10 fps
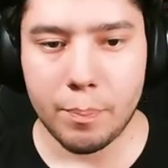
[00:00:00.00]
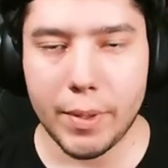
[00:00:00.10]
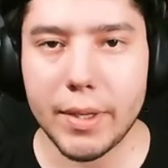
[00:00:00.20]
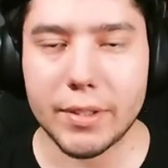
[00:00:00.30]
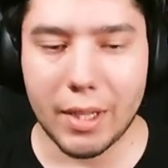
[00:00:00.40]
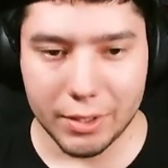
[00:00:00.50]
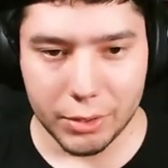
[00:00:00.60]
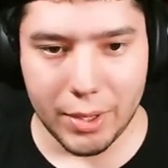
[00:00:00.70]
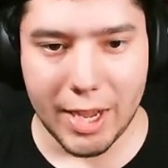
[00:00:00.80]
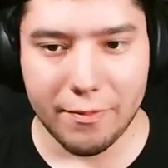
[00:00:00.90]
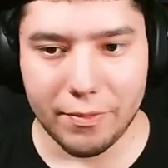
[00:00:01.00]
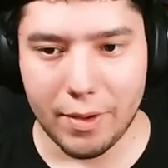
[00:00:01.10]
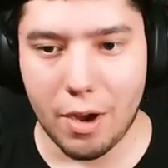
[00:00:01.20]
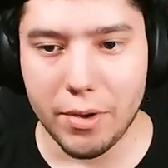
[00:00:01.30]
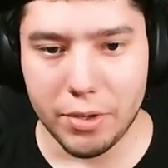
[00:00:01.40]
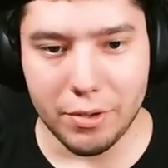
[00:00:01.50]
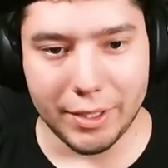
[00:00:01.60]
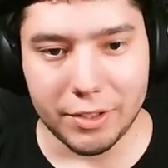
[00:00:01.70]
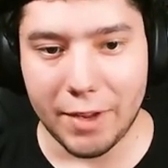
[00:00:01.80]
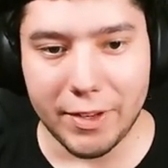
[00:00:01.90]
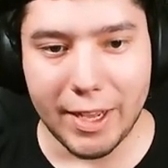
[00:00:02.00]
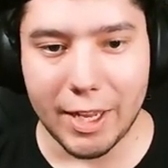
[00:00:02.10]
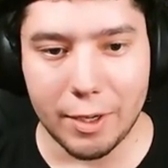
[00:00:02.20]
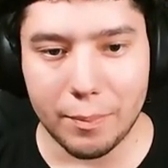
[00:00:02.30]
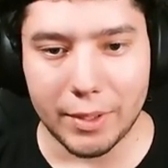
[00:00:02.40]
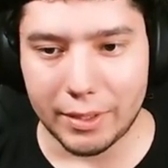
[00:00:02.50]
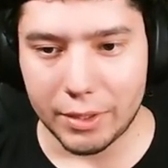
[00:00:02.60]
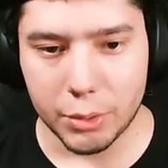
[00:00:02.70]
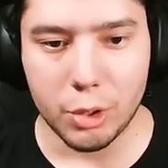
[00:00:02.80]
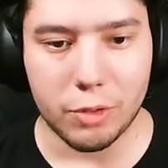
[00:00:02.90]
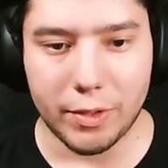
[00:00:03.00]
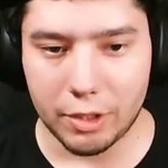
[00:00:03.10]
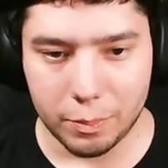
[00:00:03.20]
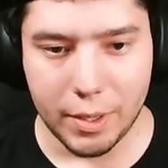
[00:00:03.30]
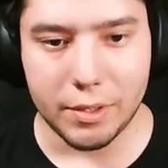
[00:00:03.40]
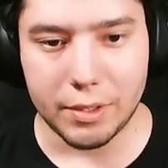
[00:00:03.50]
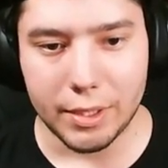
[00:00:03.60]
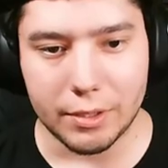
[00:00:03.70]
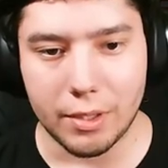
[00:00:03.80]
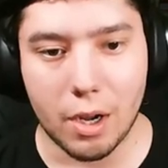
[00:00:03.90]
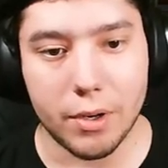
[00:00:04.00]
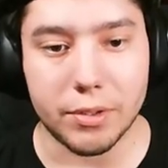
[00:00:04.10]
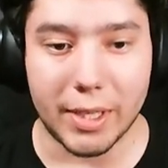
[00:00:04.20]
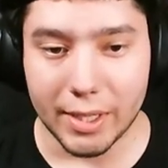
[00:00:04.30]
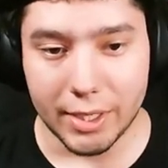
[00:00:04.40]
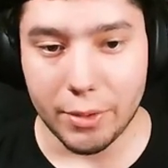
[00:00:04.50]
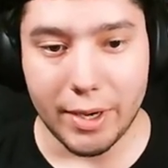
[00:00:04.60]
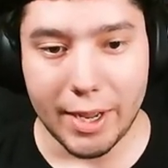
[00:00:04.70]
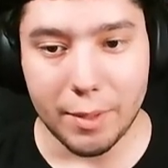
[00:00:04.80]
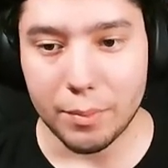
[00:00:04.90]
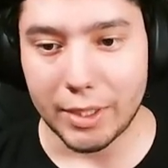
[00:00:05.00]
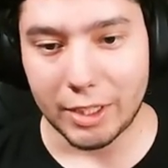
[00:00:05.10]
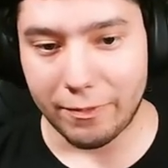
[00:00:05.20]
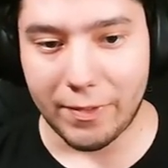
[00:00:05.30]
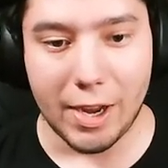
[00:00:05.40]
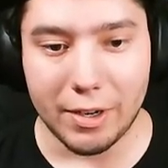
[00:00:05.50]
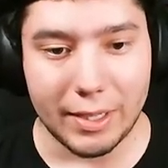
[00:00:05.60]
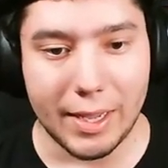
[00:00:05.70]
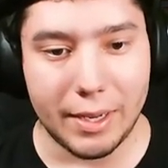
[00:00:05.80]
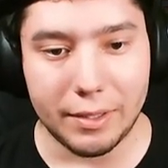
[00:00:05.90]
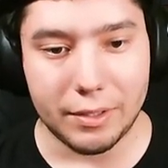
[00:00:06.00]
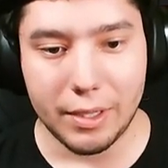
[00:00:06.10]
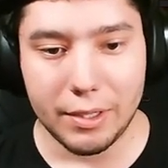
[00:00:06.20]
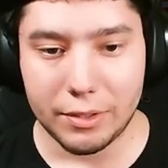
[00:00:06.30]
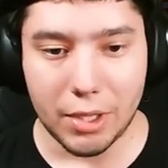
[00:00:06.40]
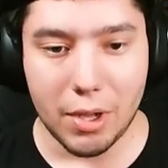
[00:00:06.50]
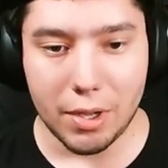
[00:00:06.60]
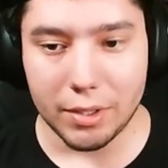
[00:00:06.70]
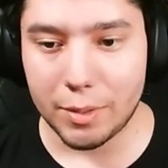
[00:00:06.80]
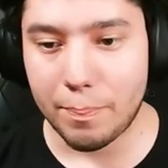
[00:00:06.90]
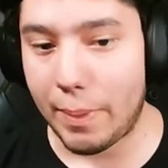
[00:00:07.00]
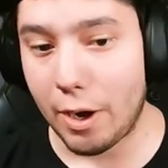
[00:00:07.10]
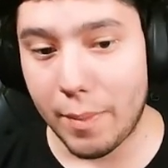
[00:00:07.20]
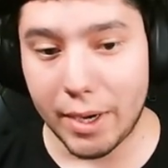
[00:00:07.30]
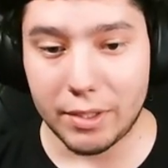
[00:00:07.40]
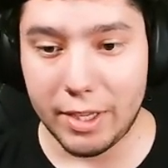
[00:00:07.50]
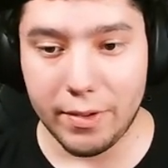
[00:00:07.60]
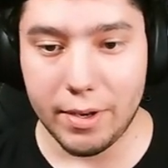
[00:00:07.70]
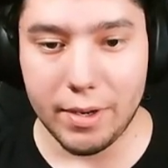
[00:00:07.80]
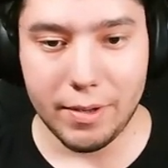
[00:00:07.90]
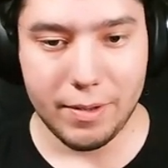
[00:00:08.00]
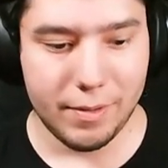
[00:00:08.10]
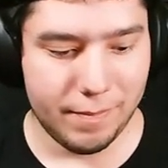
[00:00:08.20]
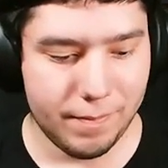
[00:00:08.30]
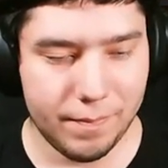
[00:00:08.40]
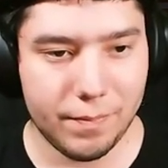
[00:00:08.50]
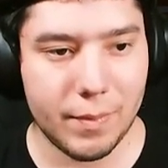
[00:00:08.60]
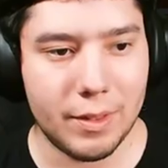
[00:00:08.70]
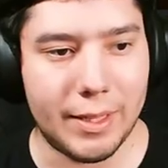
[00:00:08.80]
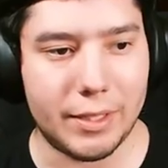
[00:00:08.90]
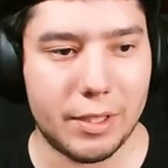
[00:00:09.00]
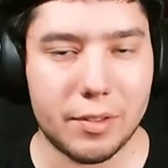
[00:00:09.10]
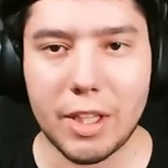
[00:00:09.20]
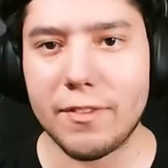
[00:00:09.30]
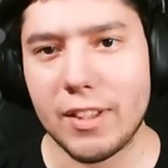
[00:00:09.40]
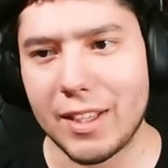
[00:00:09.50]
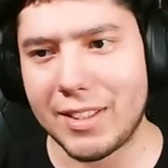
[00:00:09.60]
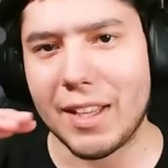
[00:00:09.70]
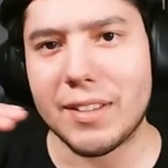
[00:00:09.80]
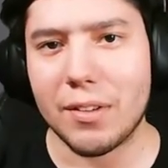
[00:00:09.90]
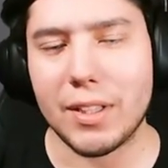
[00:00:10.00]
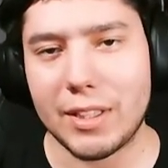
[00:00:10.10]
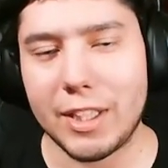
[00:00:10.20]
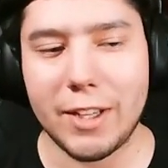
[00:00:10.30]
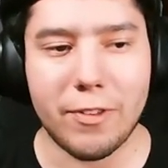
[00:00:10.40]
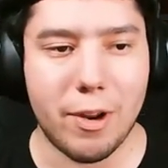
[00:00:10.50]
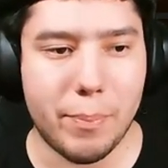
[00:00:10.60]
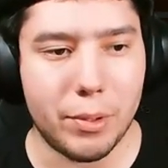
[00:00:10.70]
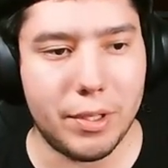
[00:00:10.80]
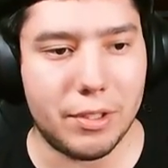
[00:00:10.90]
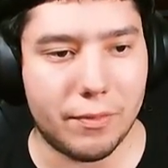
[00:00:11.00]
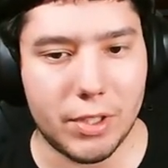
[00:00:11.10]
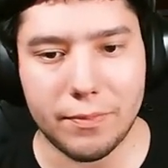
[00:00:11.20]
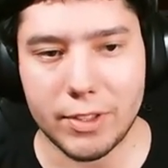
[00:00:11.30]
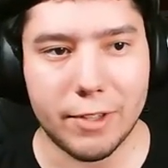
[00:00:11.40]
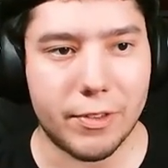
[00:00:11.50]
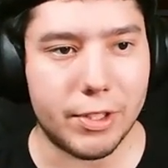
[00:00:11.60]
But as long as you have all your like safety items like the crucifix, smudge sticks, and all your secondary items like the firelights, salt, paramics even. Like just stuff to like test out like the different abilities of different